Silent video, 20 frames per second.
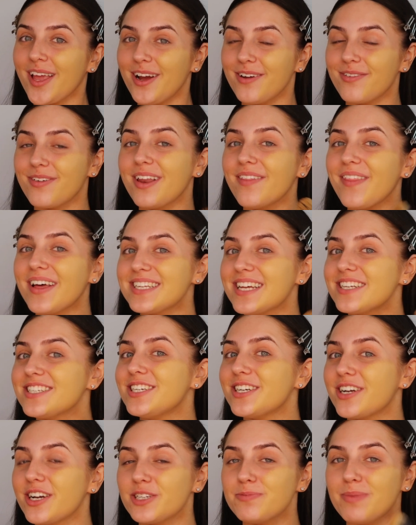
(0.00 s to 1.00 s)
feel like that's
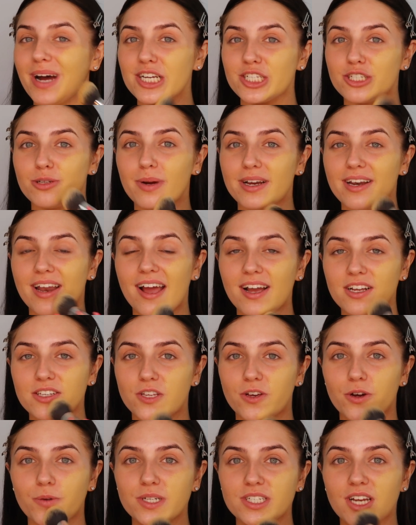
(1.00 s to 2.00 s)
actually a good match to my neck
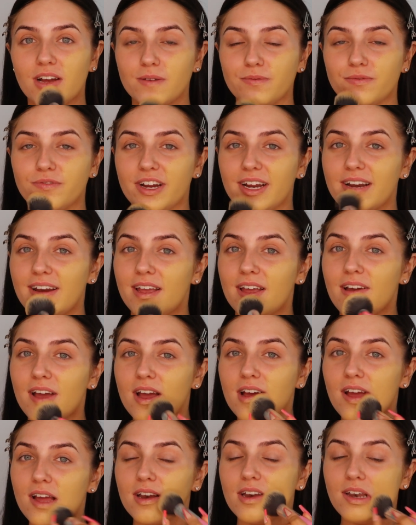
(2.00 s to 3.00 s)
too, which I'm really
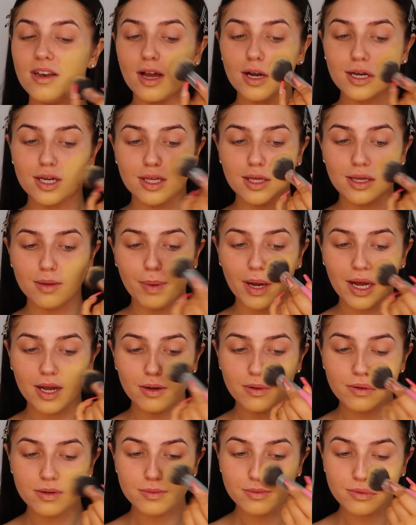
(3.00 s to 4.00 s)
lucky
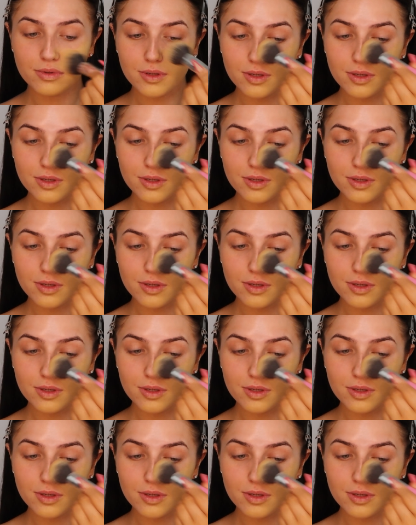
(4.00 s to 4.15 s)
about.